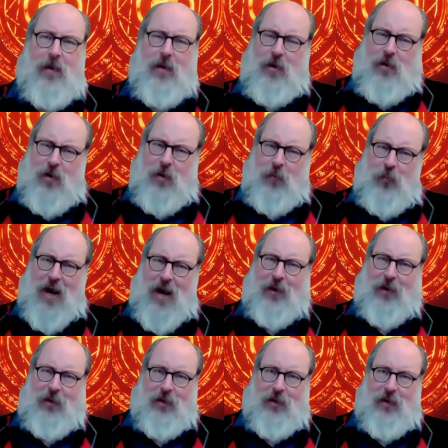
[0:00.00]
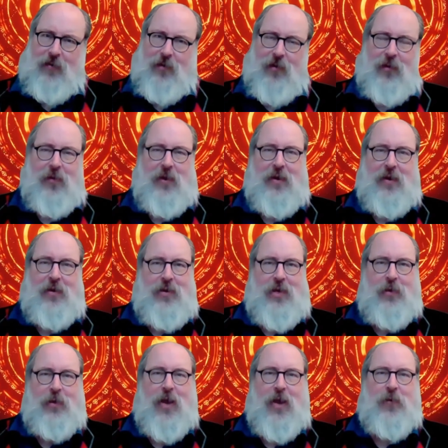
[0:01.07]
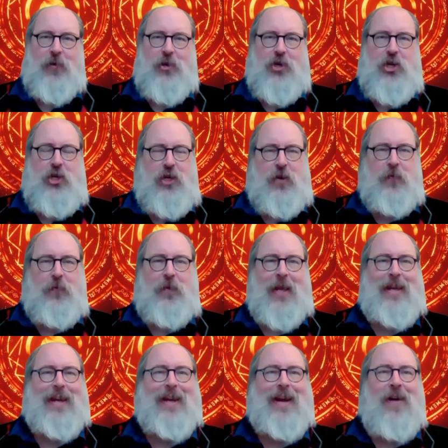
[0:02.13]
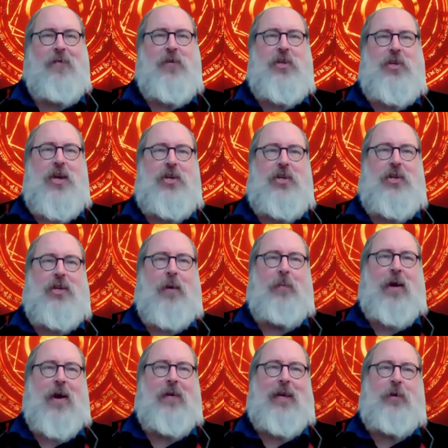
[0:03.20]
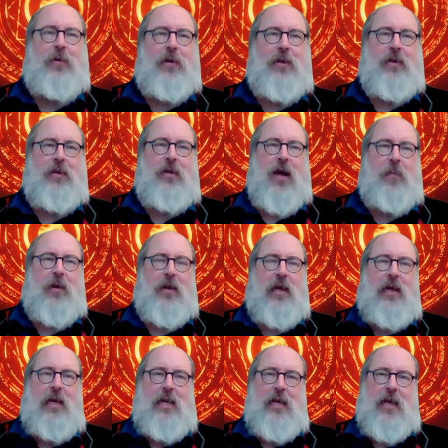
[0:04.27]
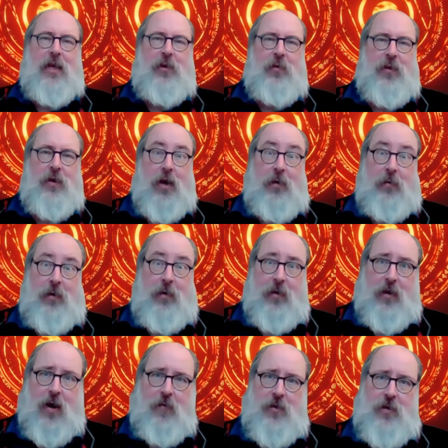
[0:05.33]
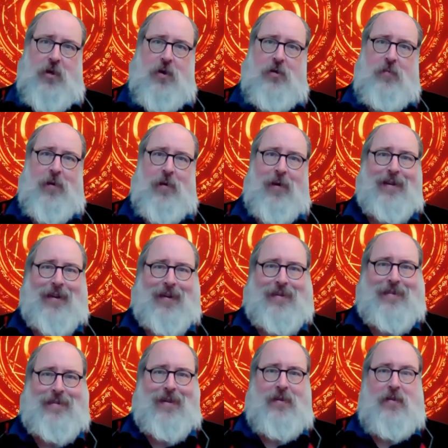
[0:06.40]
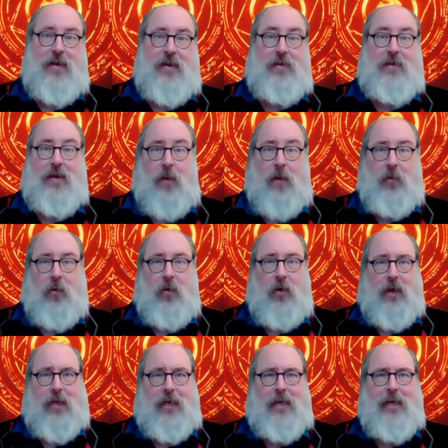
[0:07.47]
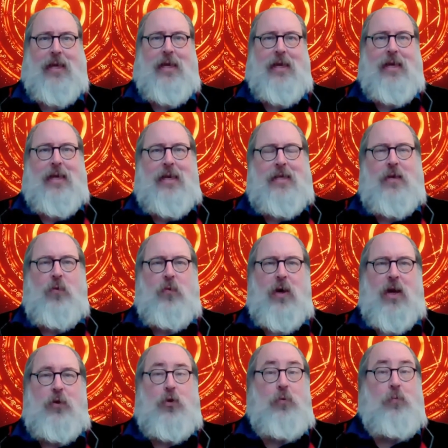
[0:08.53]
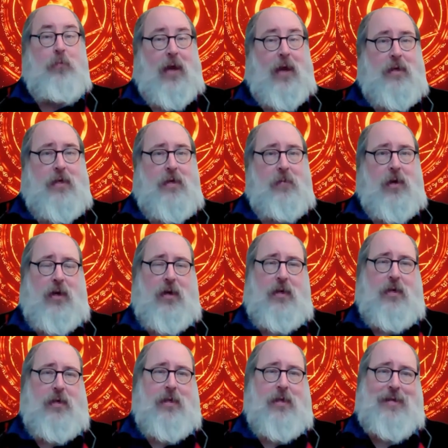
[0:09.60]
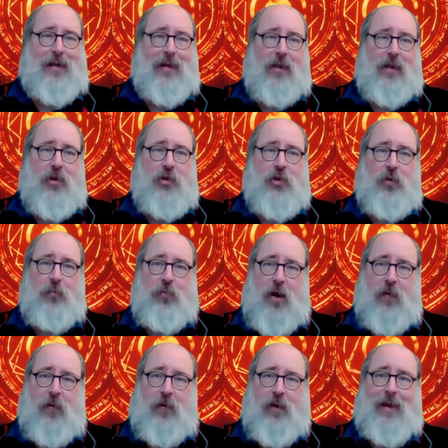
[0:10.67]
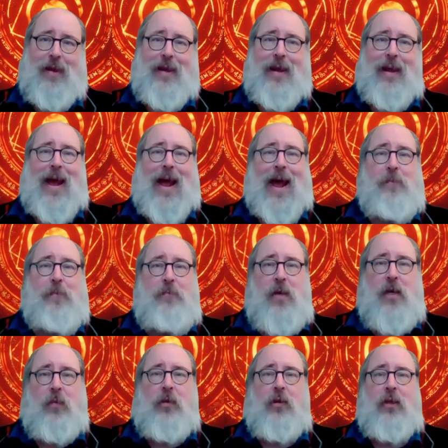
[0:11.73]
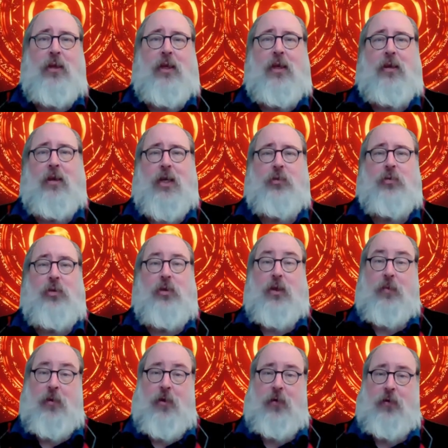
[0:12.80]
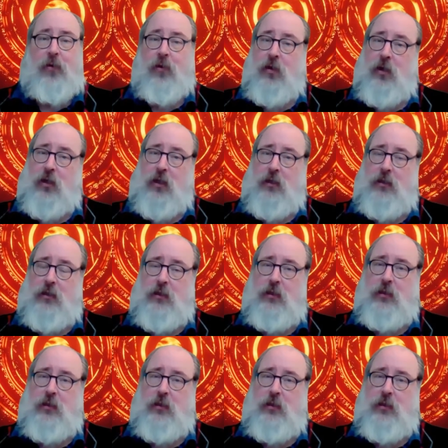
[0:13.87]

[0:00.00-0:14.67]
On a practical level, the continual effort to shift any conversation about any real topic into an unreal conversation about nonsense and Jabberwocky is a way to maximize the psychological profit at minimal intellectual and personal cost.